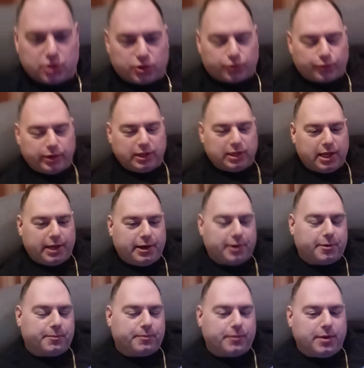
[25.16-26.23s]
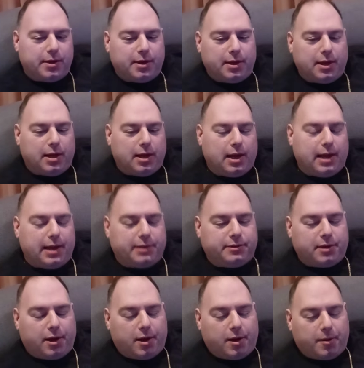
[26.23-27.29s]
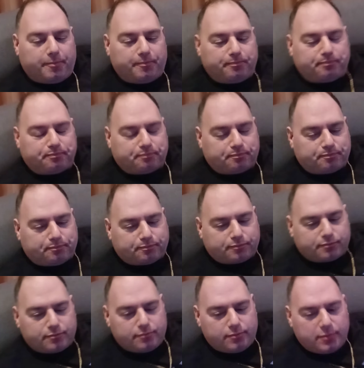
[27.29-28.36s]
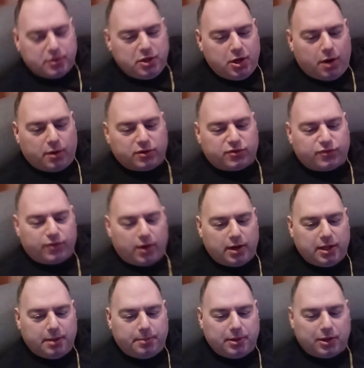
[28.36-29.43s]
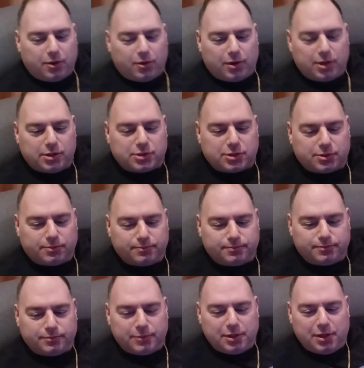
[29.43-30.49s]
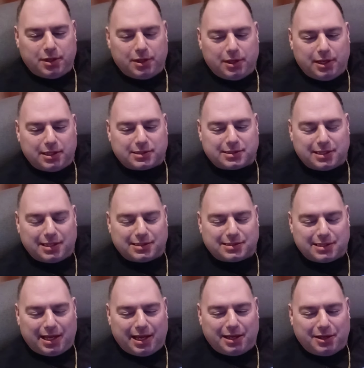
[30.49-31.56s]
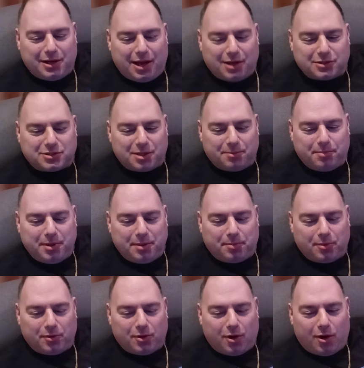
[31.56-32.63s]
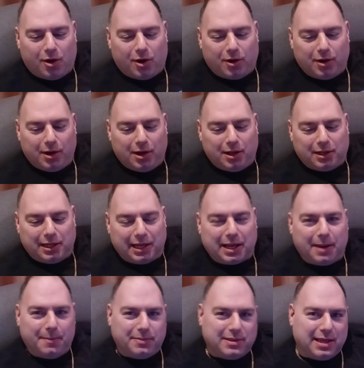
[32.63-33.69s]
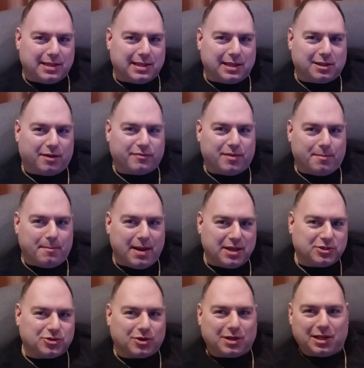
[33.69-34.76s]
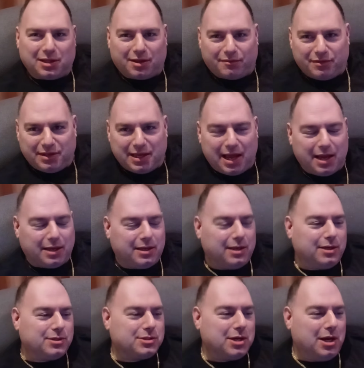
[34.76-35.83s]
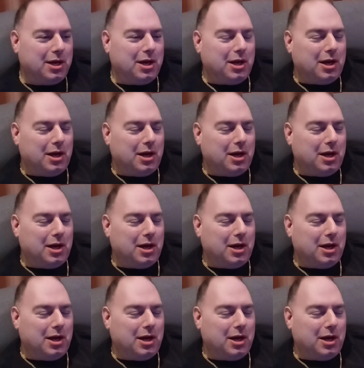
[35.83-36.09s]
it's a three layer. And, you know, it's funny because it's like, you know how some people are, like they love the Mets or they love the Yankees.